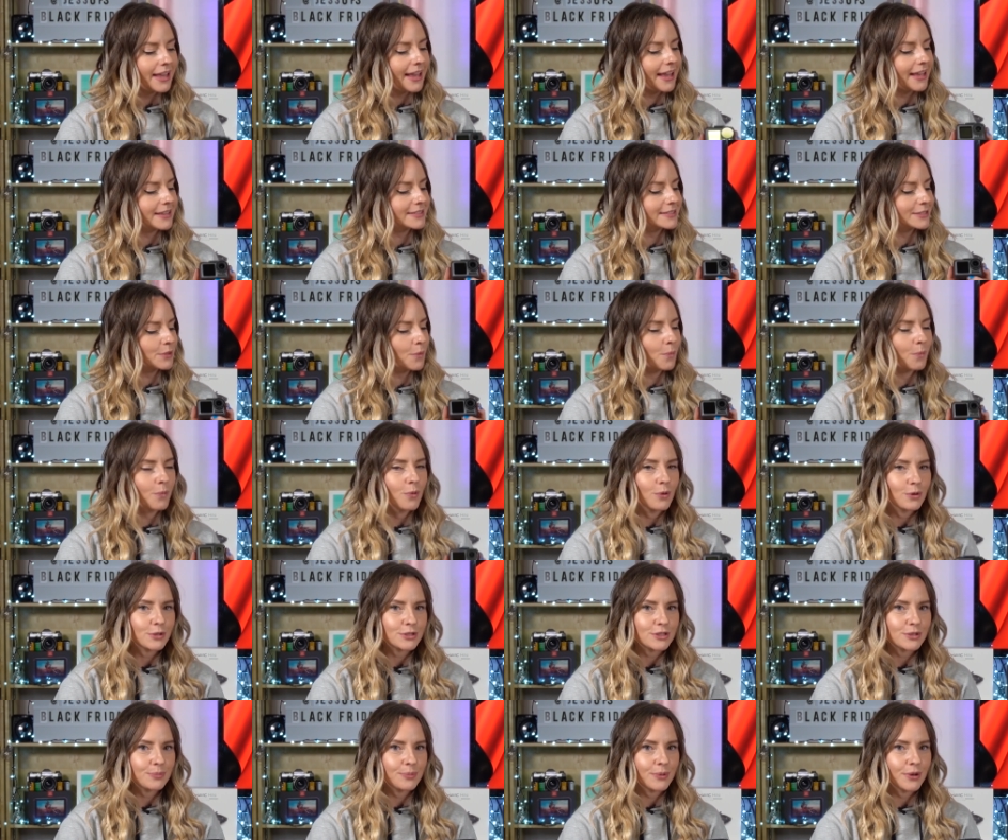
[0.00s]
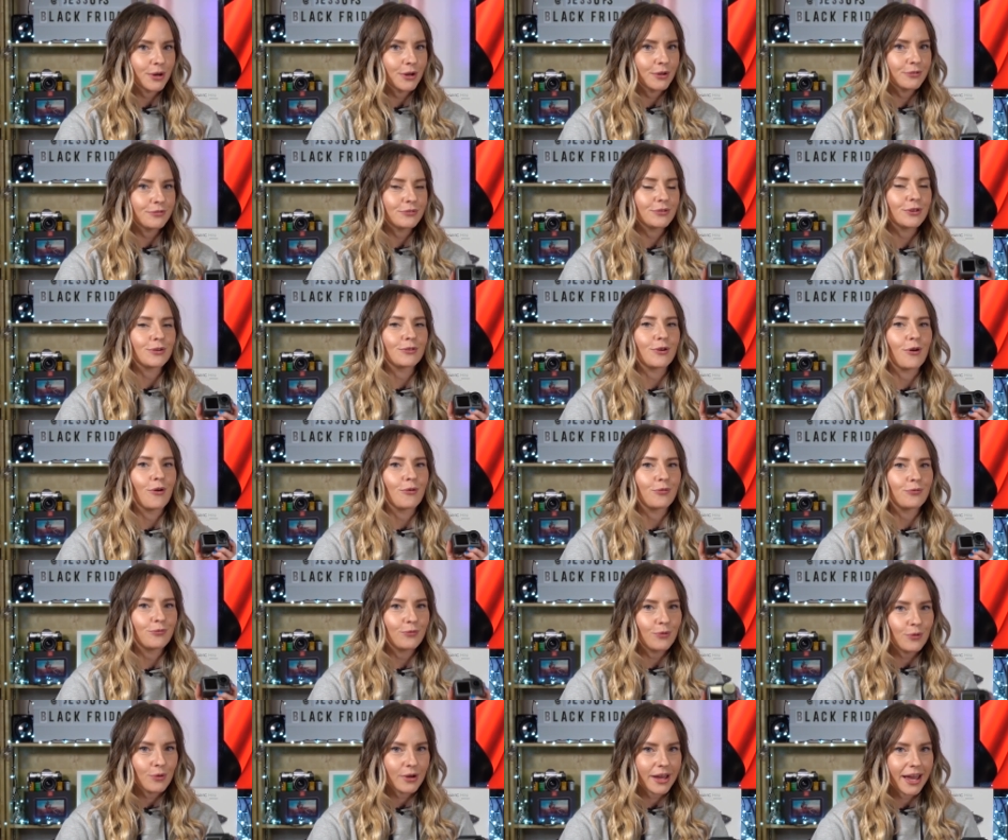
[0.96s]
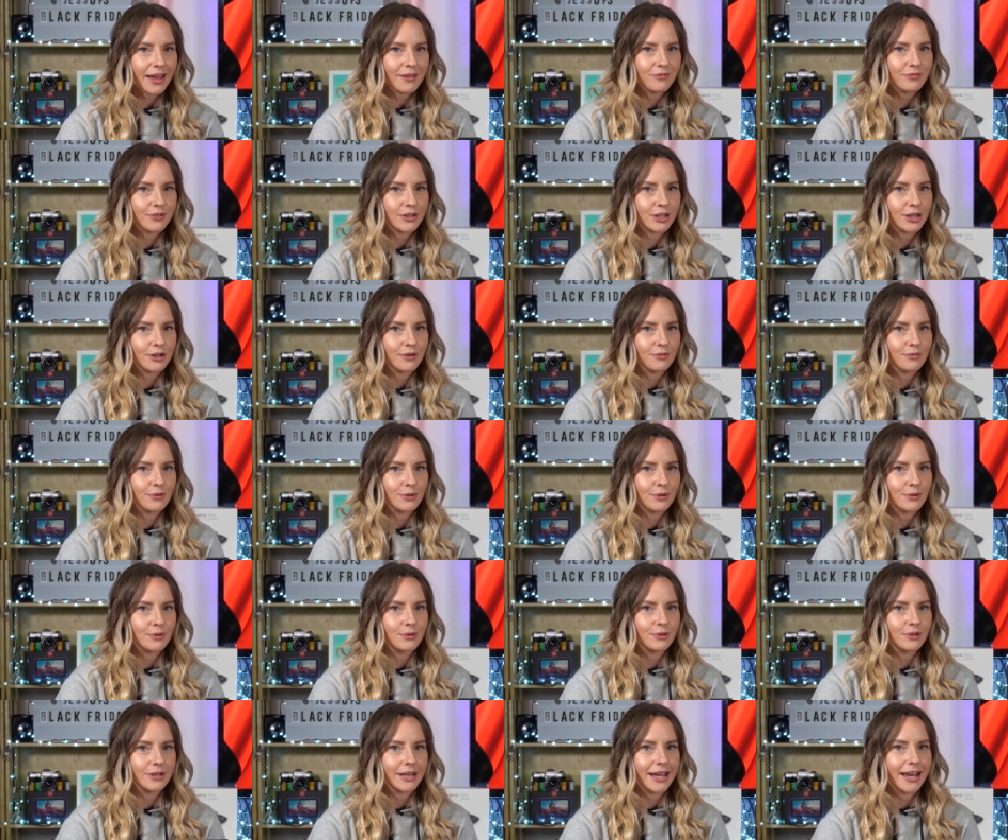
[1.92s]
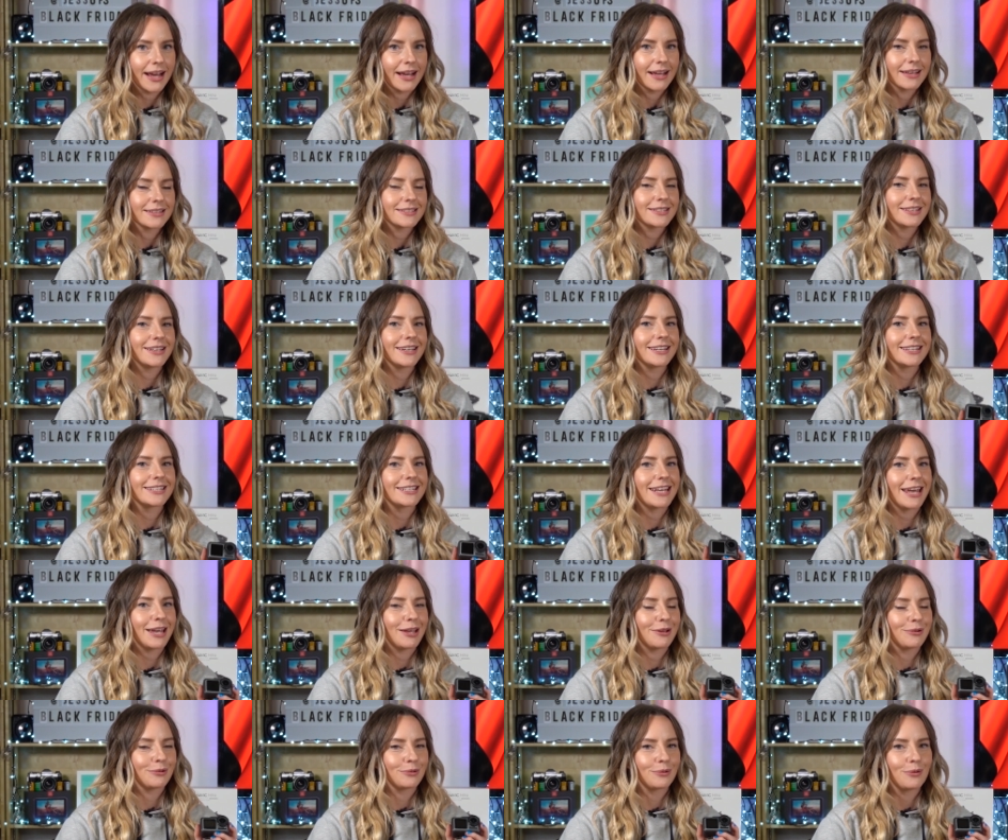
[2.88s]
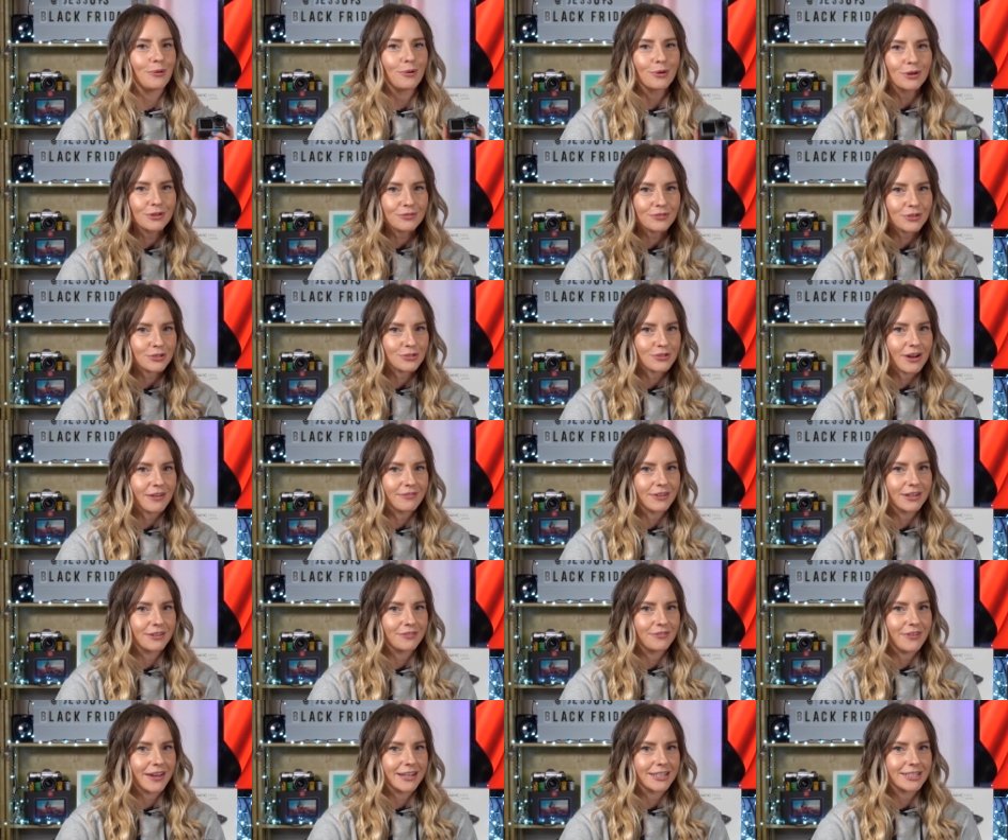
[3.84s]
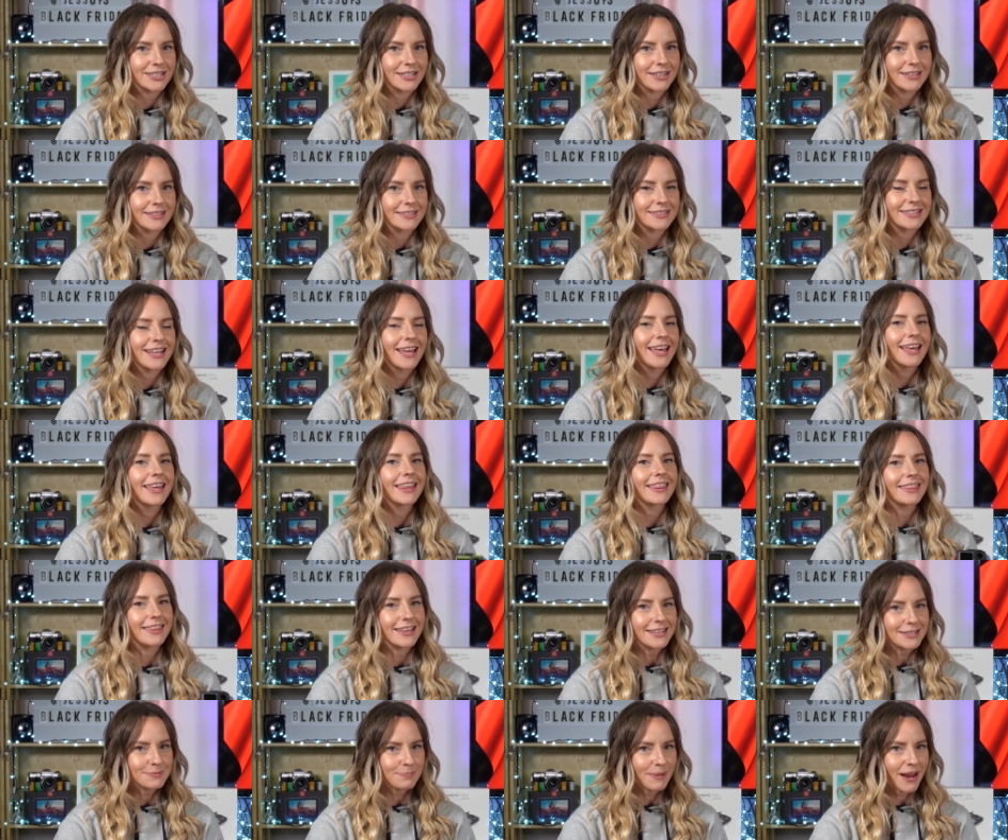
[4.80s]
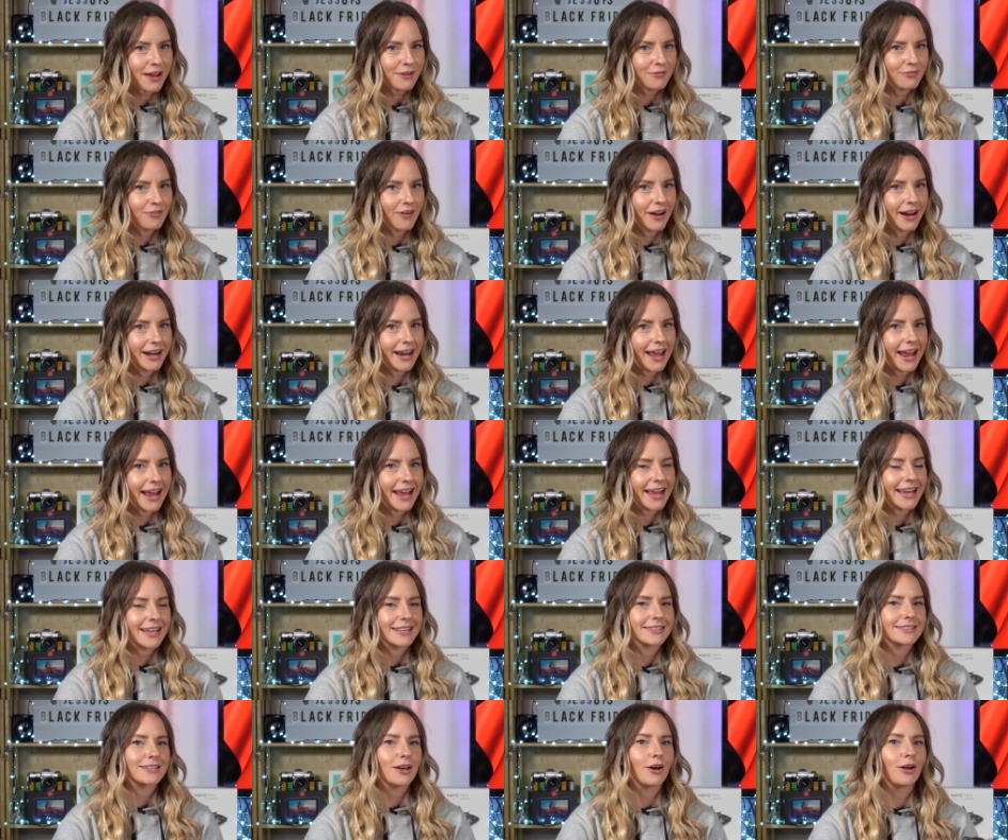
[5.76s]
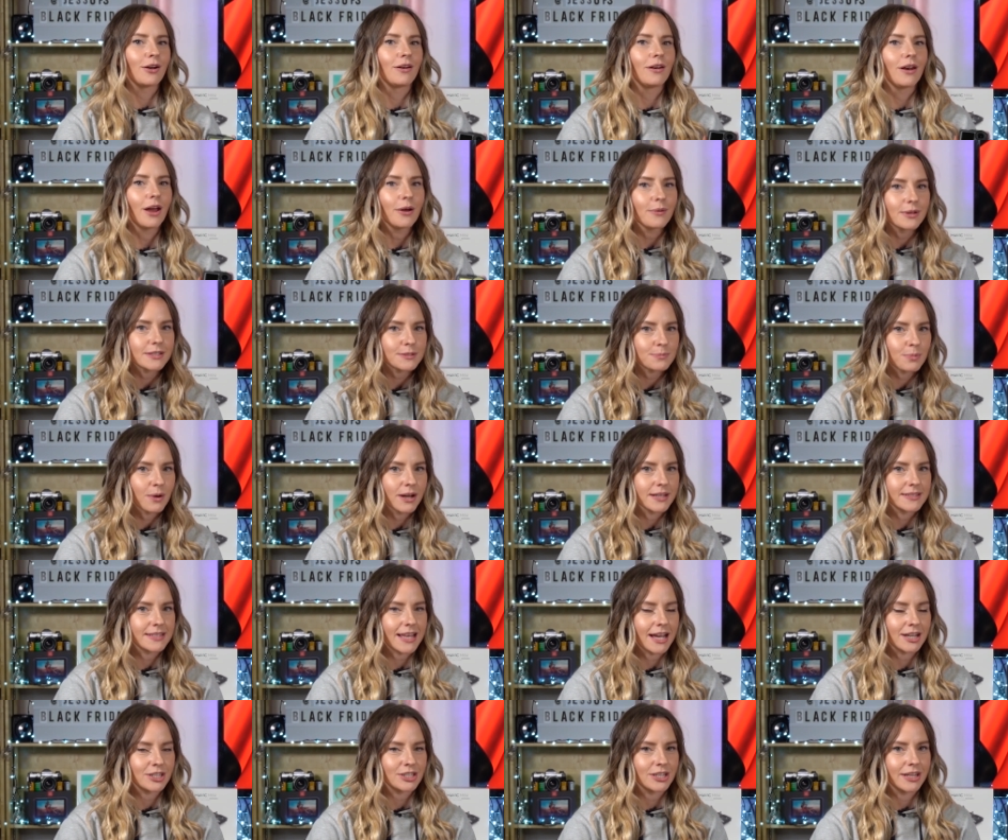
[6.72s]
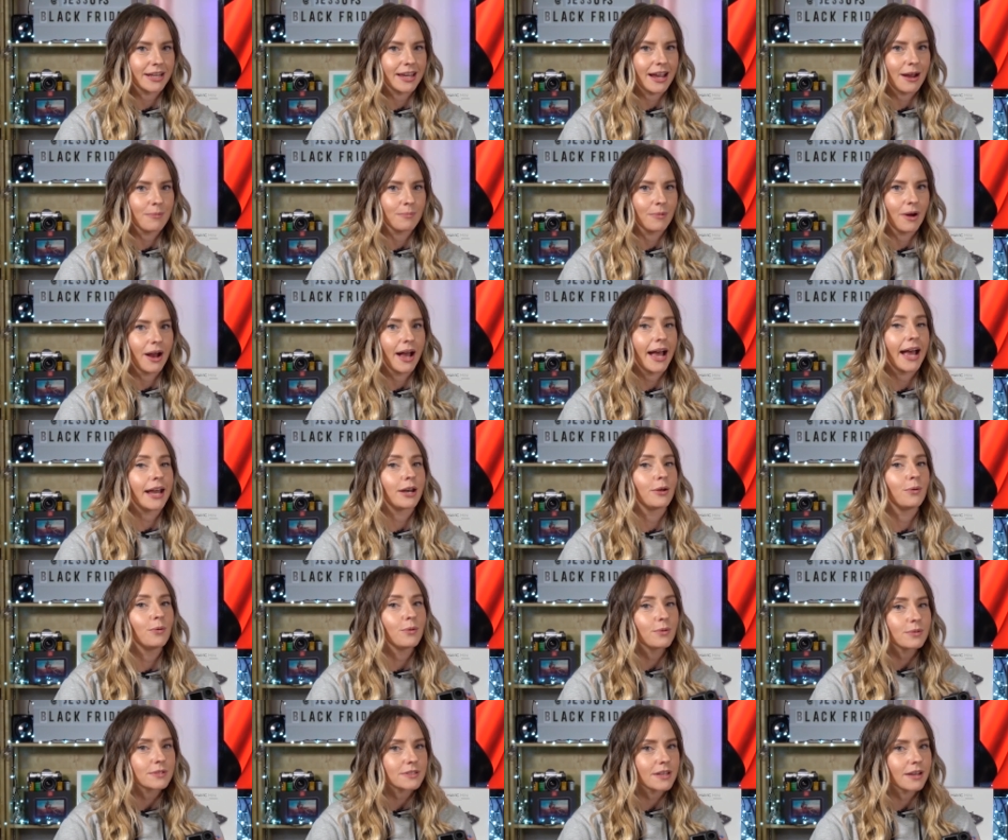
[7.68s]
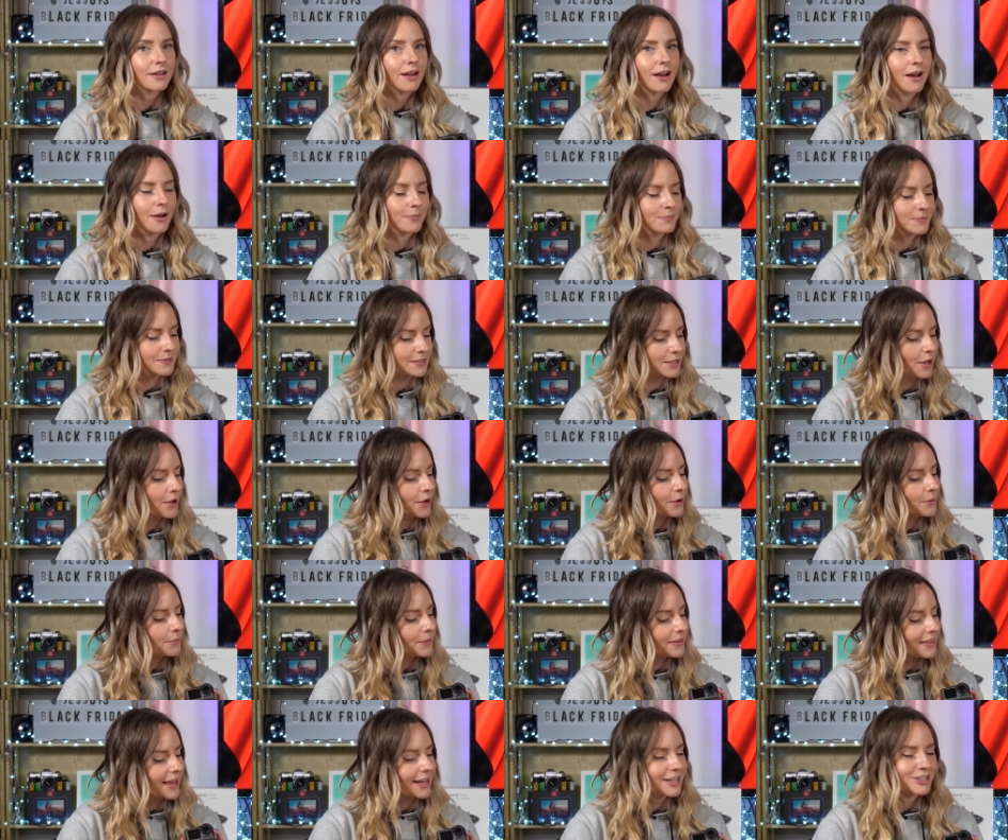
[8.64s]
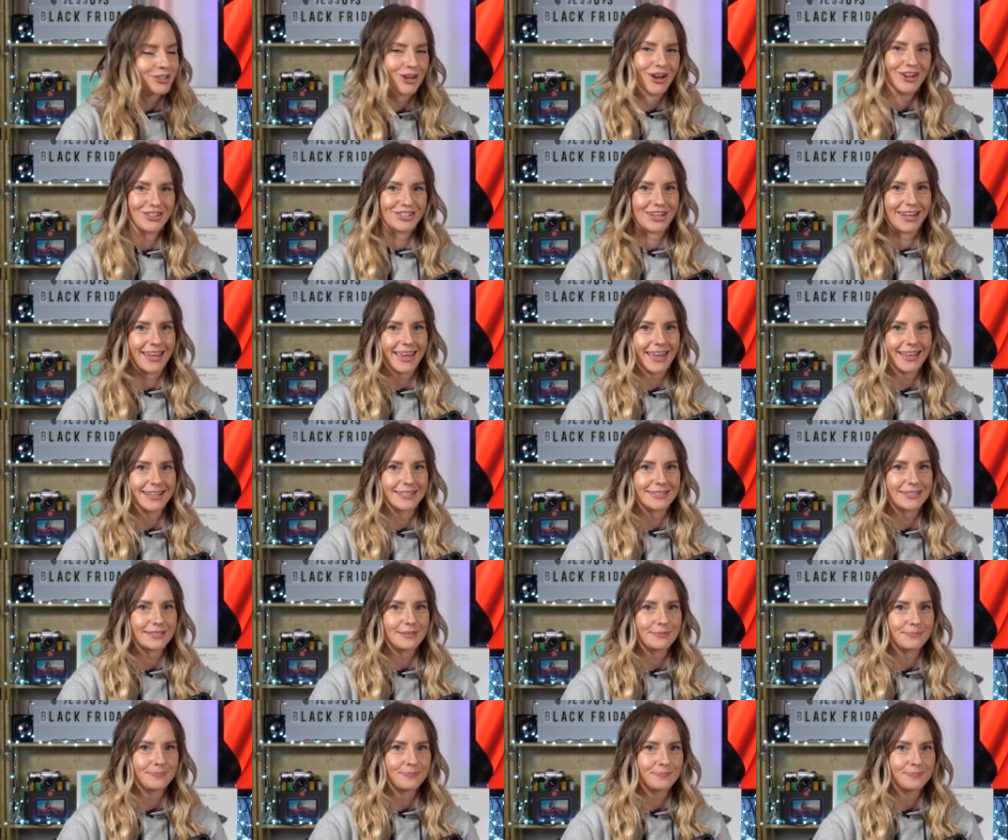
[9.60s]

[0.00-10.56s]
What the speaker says: It's waterproof, you've got 4K video recording, so you can take it on all of your travel adventures. This Black Friday, it's our lowest price action camera, and it also comes with a charging kit.